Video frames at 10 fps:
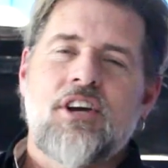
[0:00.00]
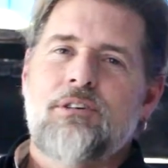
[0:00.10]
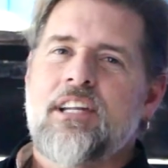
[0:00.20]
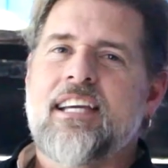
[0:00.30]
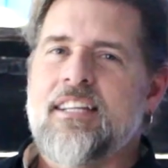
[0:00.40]
to
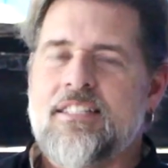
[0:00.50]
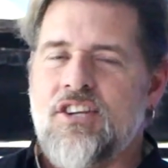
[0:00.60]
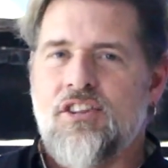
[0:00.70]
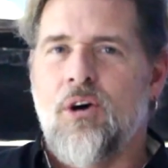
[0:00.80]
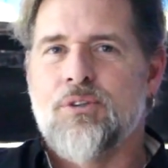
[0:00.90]
totally get
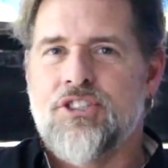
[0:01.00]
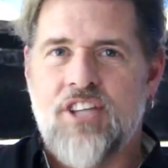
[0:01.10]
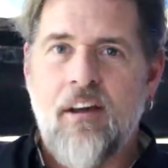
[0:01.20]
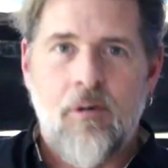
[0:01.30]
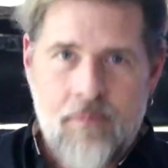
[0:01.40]
into the whole
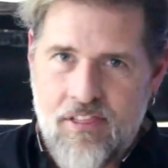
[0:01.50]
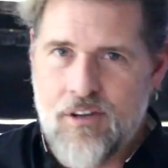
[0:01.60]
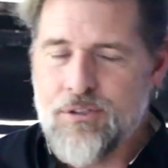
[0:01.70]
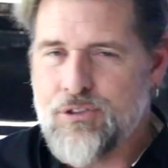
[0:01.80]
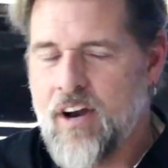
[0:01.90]
snail
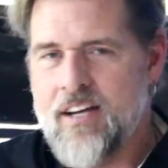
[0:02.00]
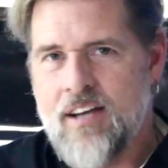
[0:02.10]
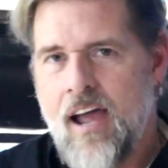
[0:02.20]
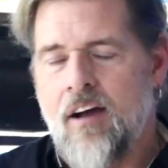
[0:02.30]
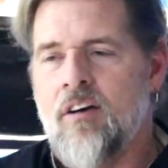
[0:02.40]
mythos right
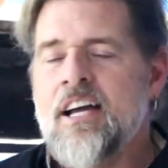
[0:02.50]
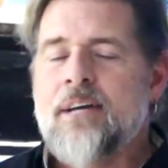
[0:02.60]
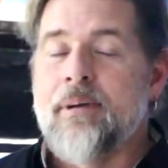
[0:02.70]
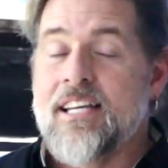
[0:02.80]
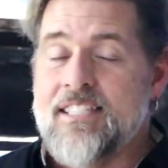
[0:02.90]
now,
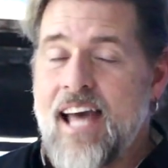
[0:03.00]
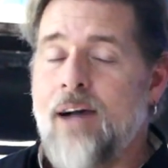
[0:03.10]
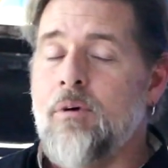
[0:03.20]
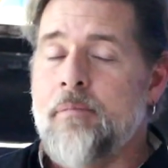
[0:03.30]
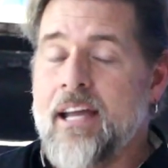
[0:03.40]
because
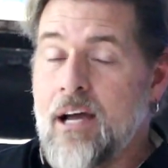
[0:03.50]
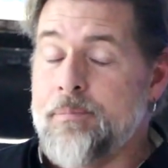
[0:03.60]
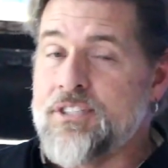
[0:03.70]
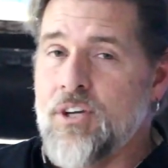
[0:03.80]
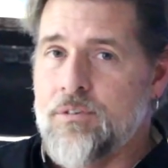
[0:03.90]
that will make
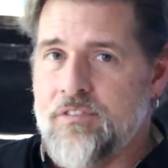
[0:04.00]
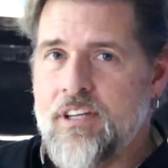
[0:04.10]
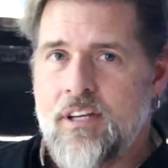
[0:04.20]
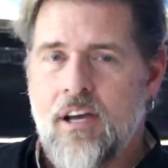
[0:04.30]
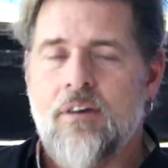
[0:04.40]
up its own
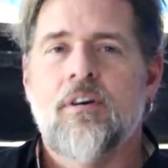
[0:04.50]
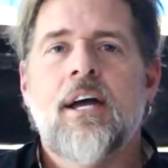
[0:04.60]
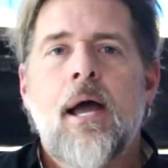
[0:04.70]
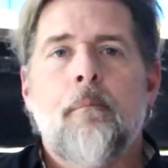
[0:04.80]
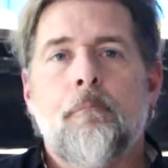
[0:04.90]
video.
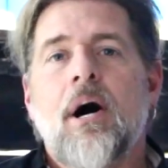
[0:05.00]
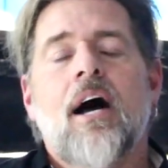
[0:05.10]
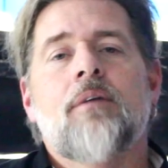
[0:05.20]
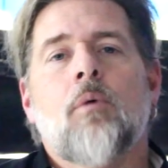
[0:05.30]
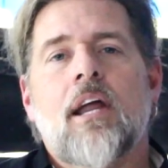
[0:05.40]

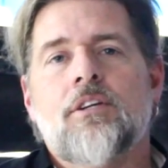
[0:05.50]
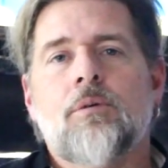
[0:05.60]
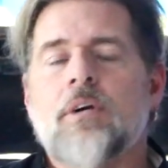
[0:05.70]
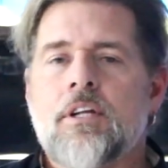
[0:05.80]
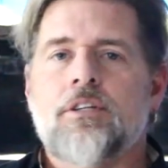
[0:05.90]
But what I
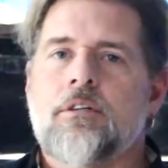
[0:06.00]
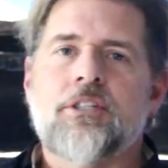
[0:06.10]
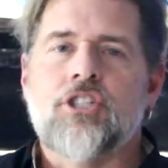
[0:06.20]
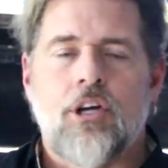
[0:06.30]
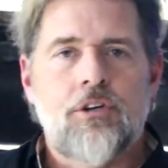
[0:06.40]
do want to do
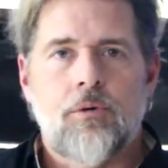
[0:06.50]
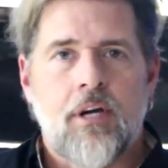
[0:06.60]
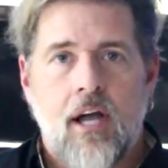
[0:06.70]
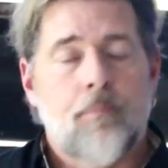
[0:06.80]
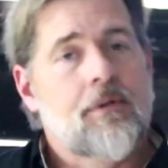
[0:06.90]
is show you
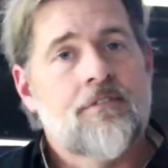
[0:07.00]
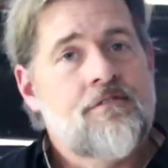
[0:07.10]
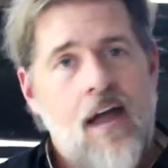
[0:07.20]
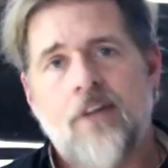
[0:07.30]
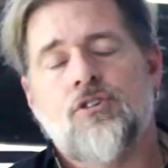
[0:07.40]
a couple
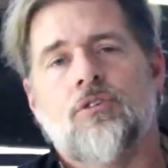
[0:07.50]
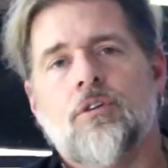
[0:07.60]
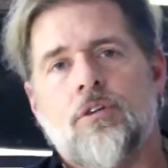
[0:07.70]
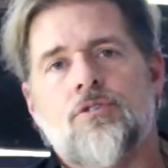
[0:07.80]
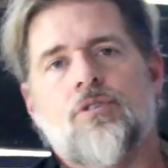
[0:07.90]

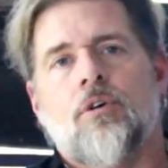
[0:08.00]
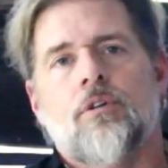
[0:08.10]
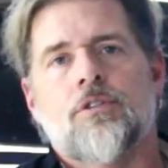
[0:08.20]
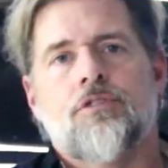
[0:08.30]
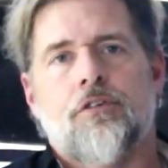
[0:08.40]
natural
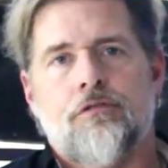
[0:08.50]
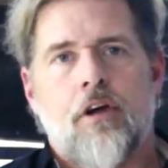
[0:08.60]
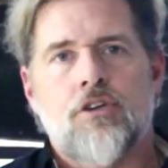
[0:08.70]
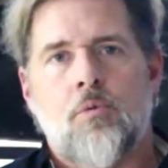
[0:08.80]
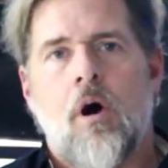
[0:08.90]
controllers for
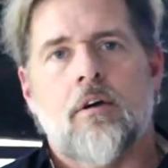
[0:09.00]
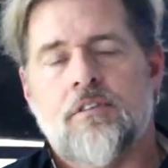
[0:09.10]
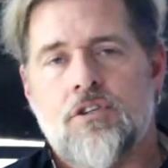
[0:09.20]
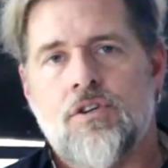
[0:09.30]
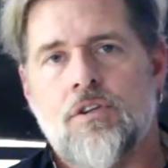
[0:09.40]

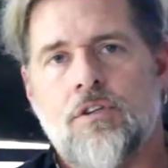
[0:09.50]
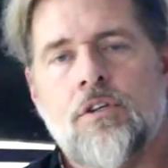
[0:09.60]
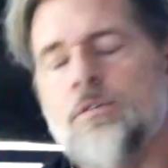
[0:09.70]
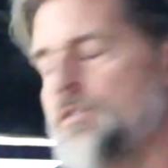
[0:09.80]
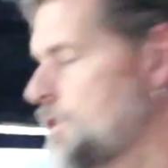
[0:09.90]
freshwater that you can
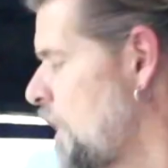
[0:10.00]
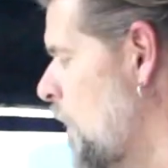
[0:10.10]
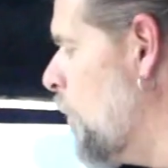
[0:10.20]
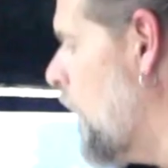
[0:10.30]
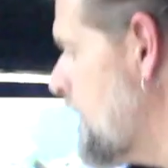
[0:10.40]
use.
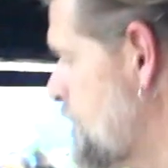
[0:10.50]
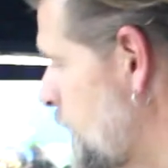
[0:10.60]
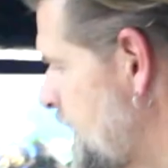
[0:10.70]
One of